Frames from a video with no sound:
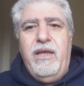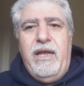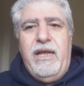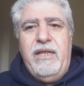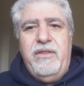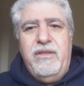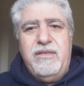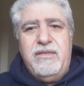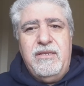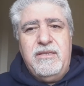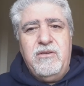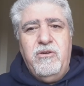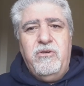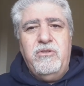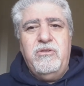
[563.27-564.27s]
And this
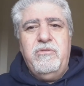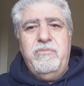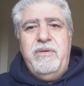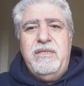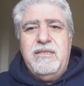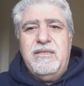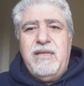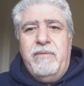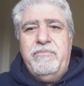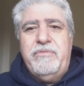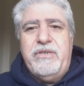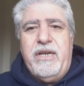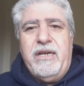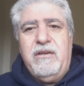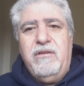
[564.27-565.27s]
is going to be the
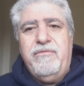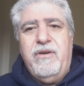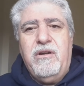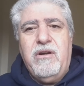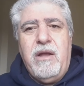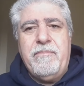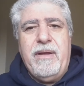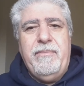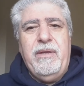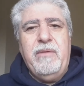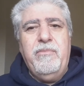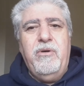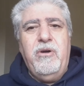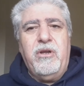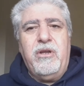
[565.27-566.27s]
subject of our
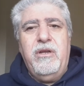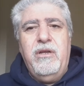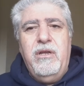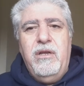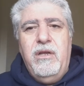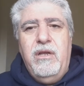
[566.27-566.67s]
upcoming book